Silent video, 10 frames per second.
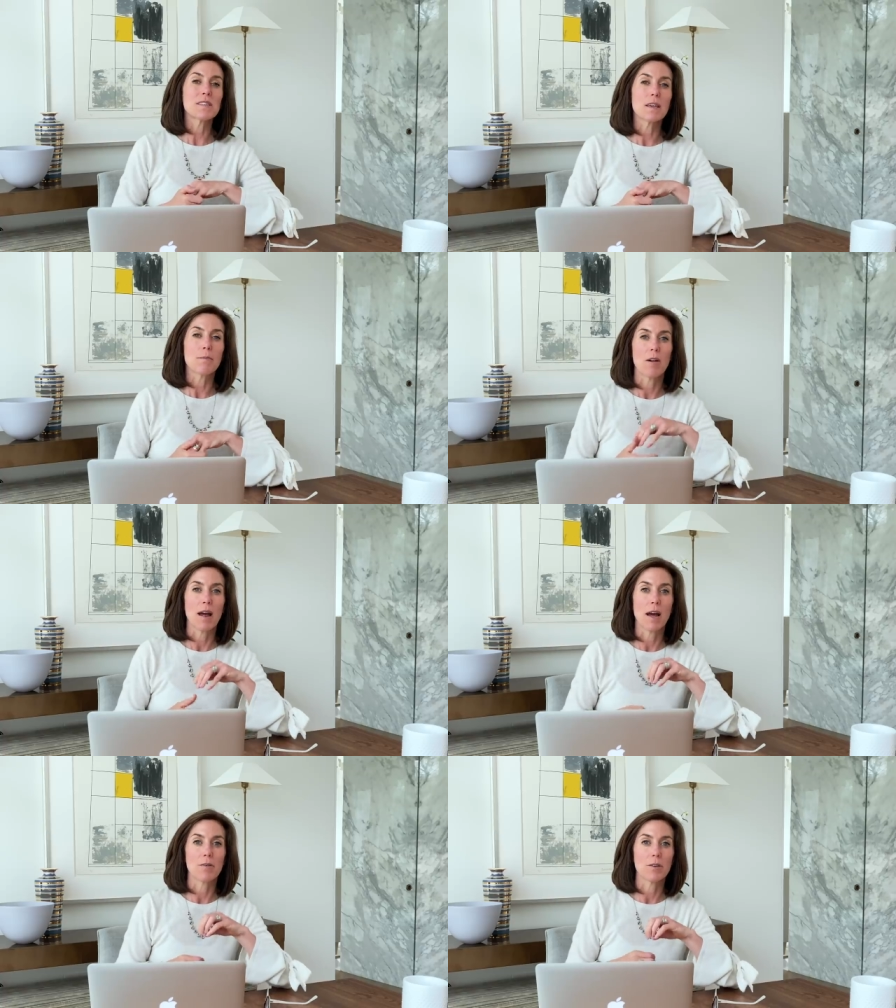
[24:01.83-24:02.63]
think about
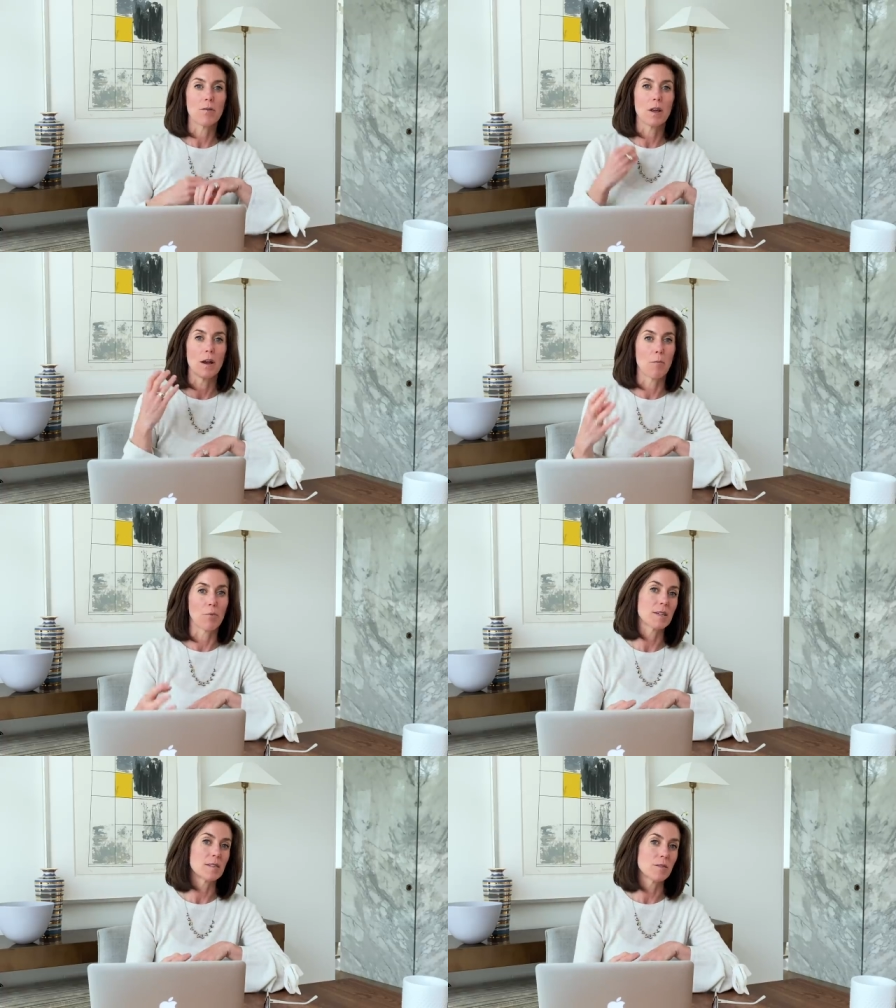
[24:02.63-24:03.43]
how you can
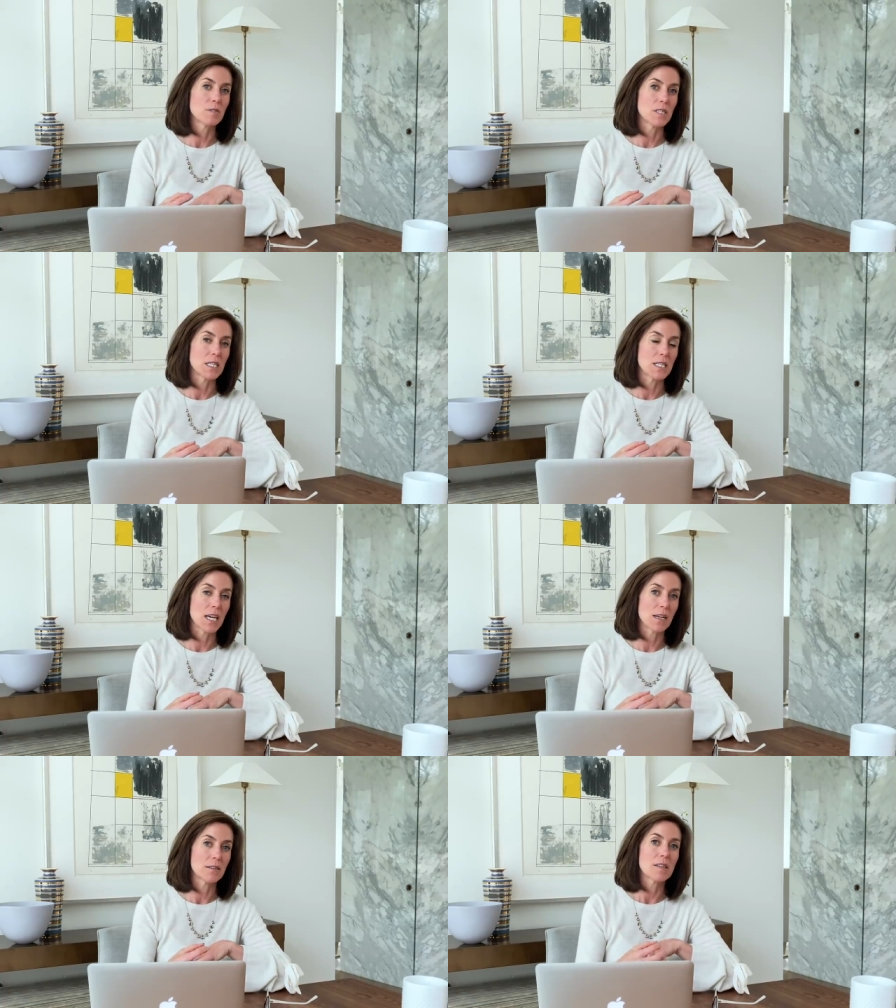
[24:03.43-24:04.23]
embrace those
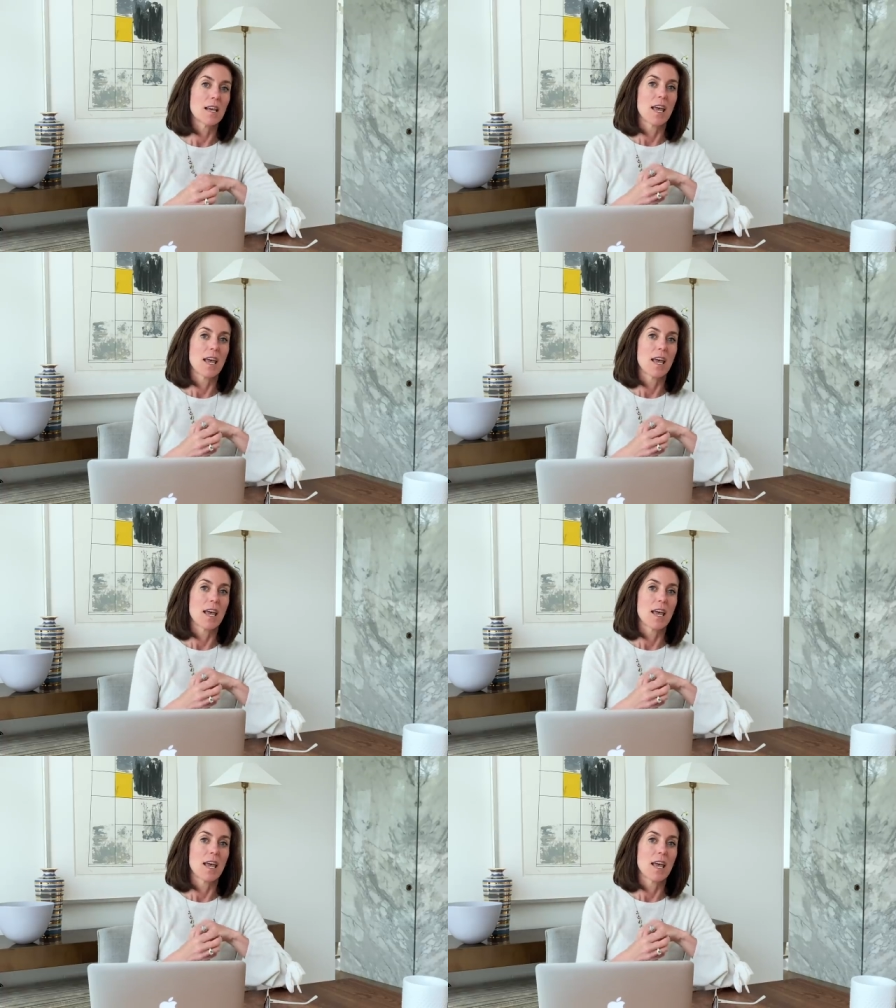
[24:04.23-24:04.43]
details